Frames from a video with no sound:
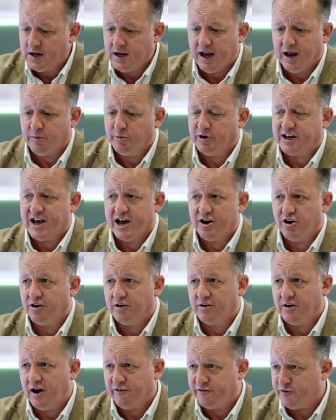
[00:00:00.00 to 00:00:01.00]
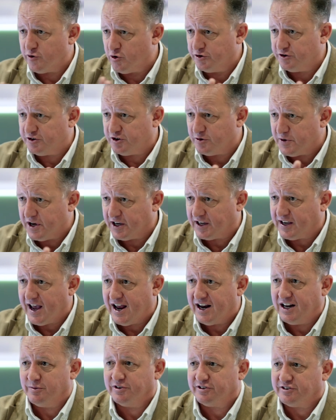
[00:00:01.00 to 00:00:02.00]
and we cannot afford to make
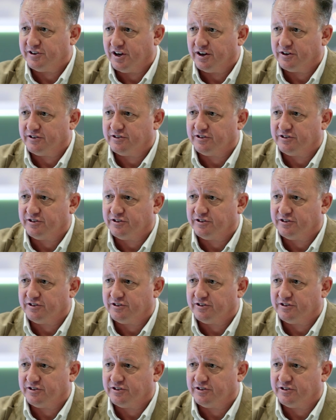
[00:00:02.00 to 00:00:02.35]
any mistakes.